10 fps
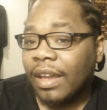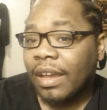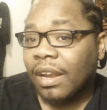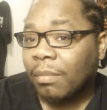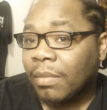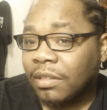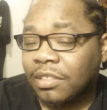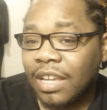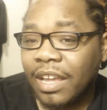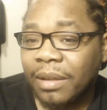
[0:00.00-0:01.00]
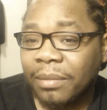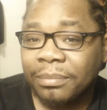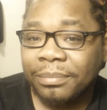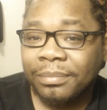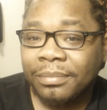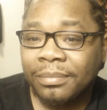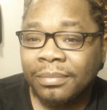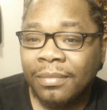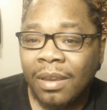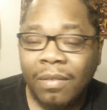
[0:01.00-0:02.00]
And I must say,
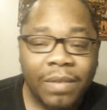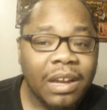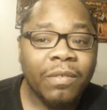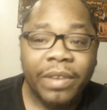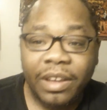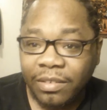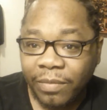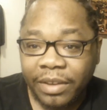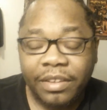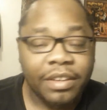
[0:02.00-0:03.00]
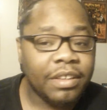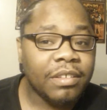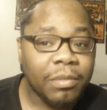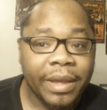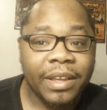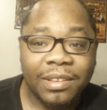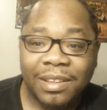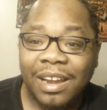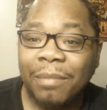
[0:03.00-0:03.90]
Final Fantasy 15 is amazing.